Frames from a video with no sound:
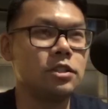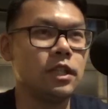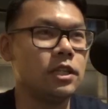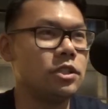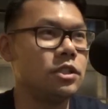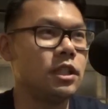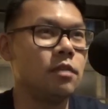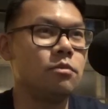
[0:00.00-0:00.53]
I
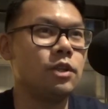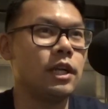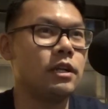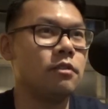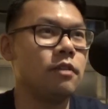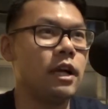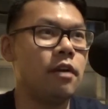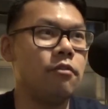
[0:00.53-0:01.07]
just keep track
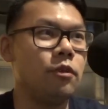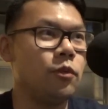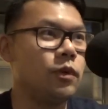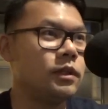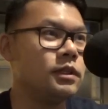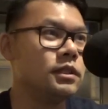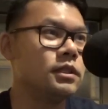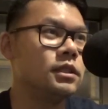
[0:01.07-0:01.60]
of
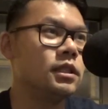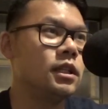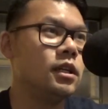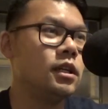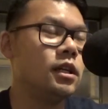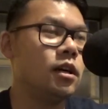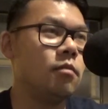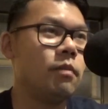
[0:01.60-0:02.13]
everyone's
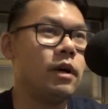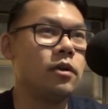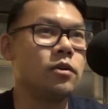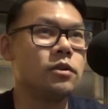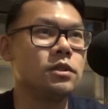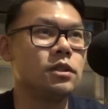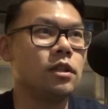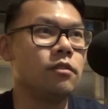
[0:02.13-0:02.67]
medical
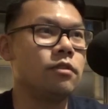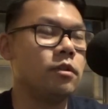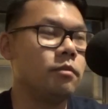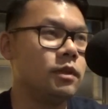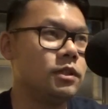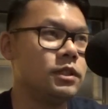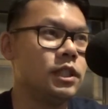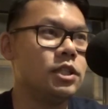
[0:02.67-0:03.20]
stuff and
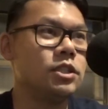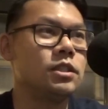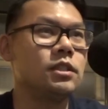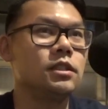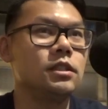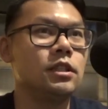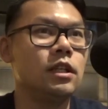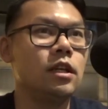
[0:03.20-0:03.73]

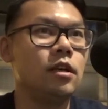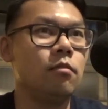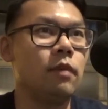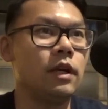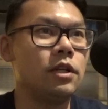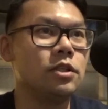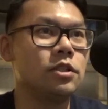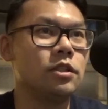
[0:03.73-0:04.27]
immunizations,
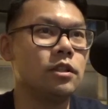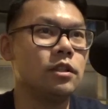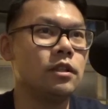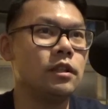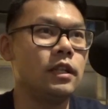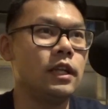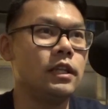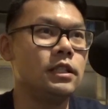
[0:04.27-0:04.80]
making sure
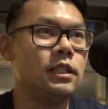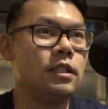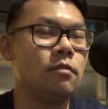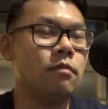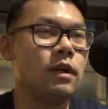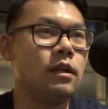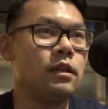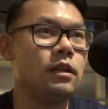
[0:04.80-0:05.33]
they see
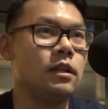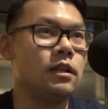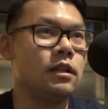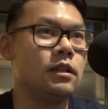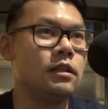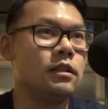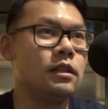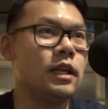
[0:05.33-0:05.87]

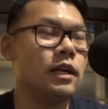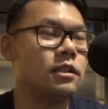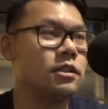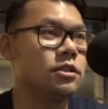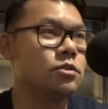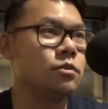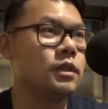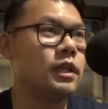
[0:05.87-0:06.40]
the
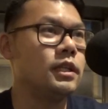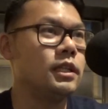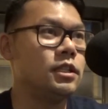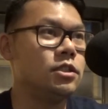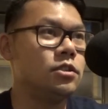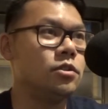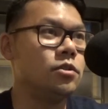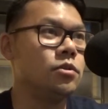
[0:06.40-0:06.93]
doctors when they need
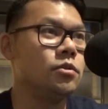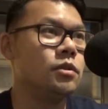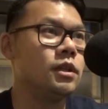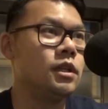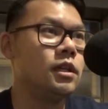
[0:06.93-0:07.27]
to,